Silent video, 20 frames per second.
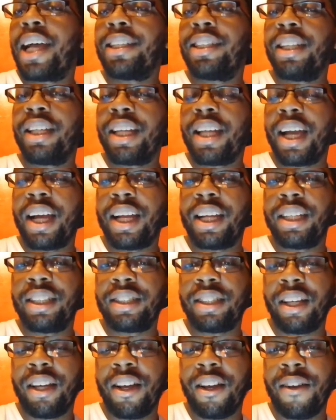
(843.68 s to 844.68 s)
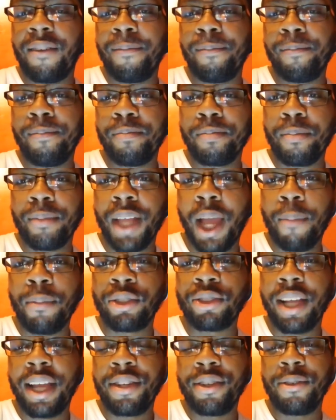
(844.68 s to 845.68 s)
it, guys. I'm gonna
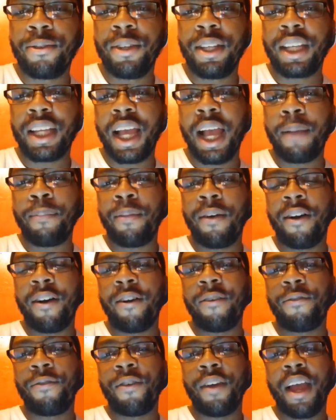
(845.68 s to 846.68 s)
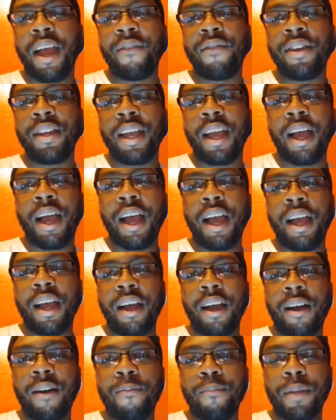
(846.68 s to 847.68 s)
try to do a recap of every
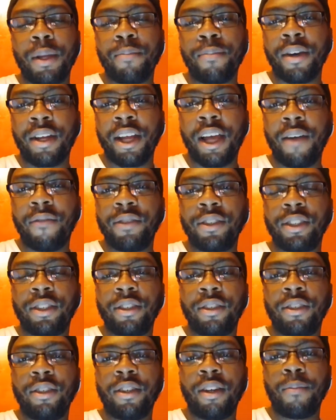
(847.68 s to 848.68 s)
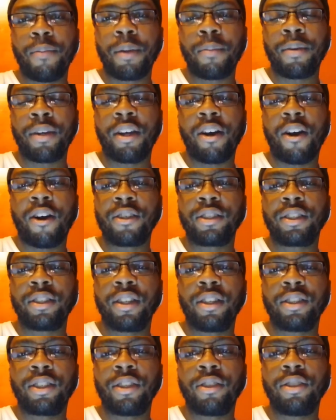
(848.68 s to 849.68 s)
Big Brother episode of Big Brother All Star.
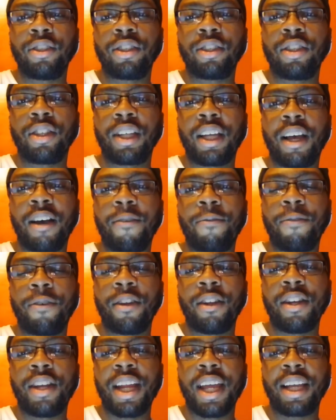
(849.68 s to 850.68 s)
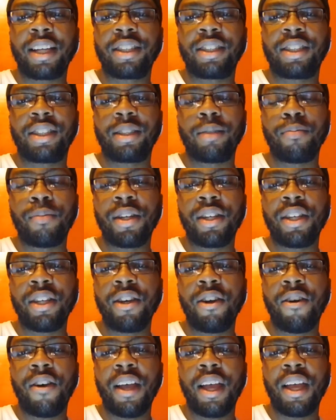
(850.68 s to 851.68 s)
So just look out for the next
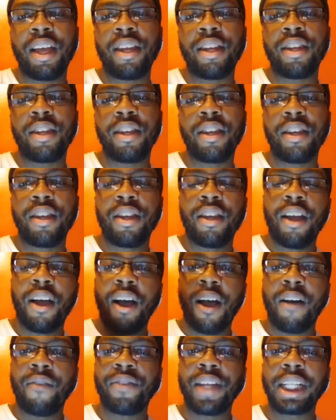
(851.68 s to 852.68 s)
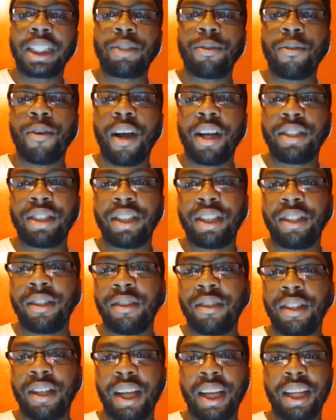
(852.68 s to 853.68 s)
video, and thanks for watching.
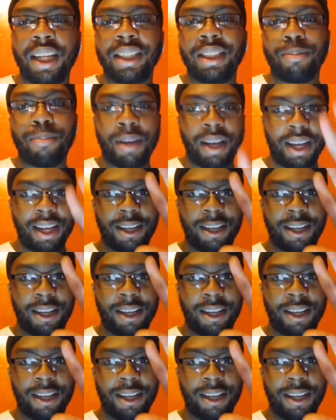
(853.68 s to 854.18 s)
I guess bye.